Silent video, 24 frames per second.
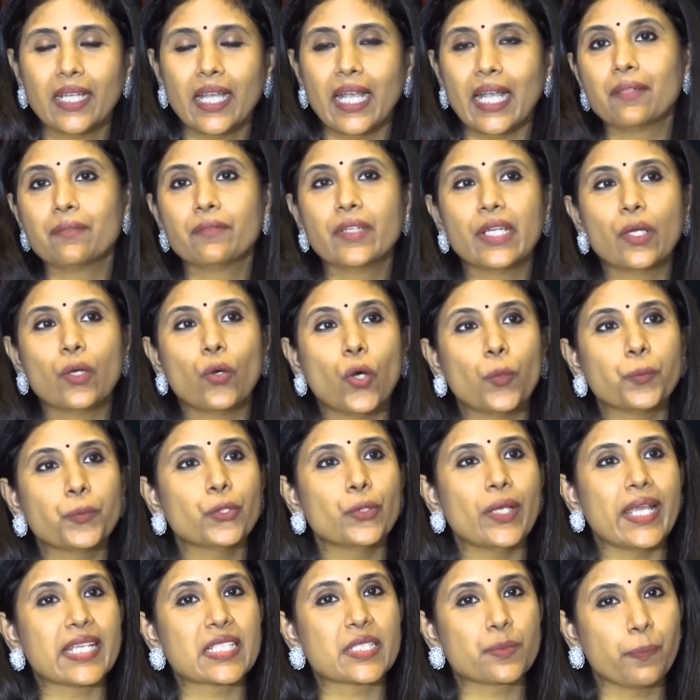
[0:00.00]
And we hope to
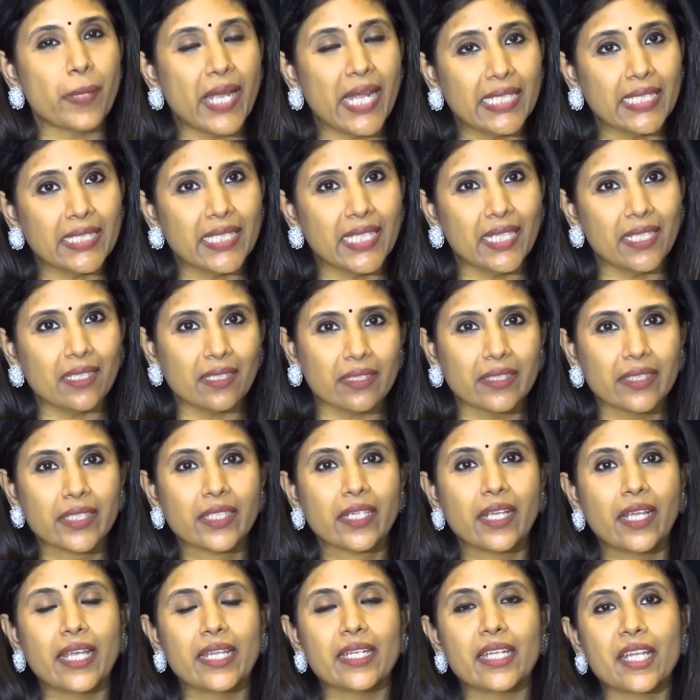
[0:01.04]
expand that
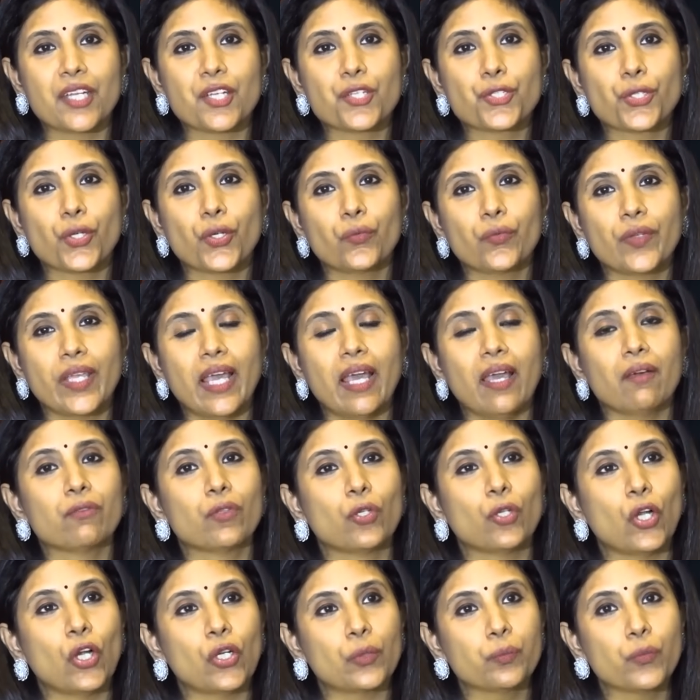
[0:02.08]
and ensure we have a lot